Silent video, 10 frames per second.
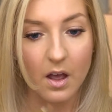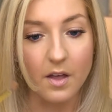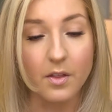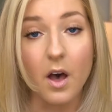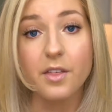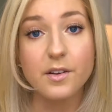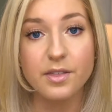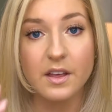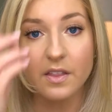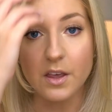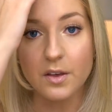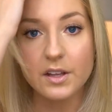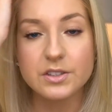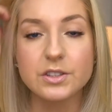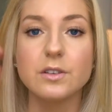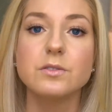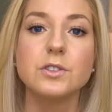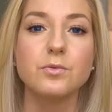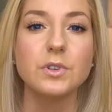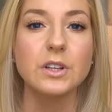And the other thing that you can do
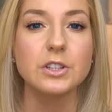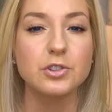to really